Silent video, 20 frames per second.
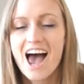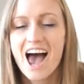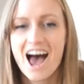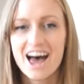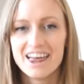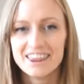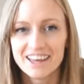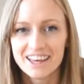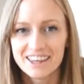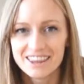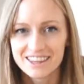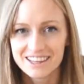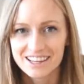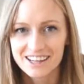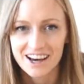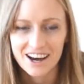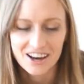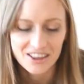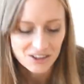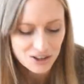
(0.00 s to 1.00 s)
And then
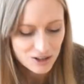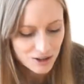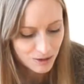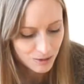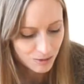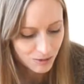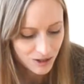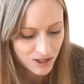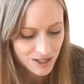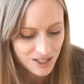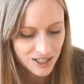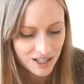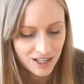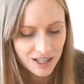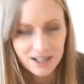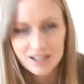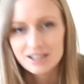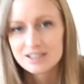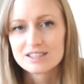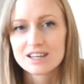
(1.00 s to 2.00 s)
the other reason
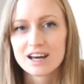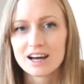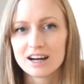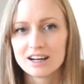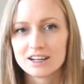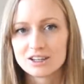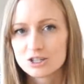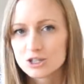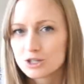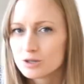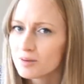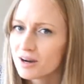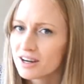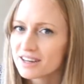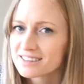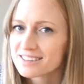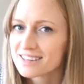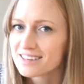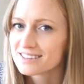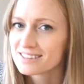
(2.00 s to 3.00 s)
is that a
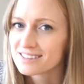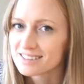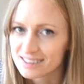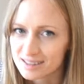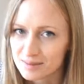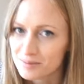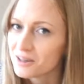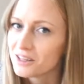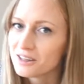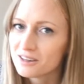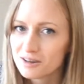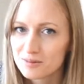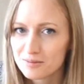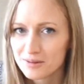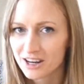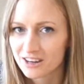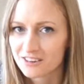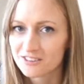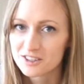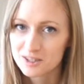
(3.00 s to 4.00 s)
shoebox has a limited
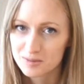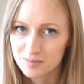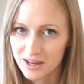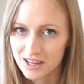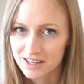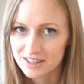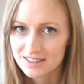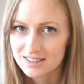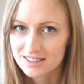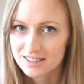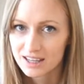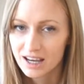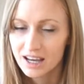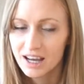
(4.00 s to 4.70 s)
amount of space.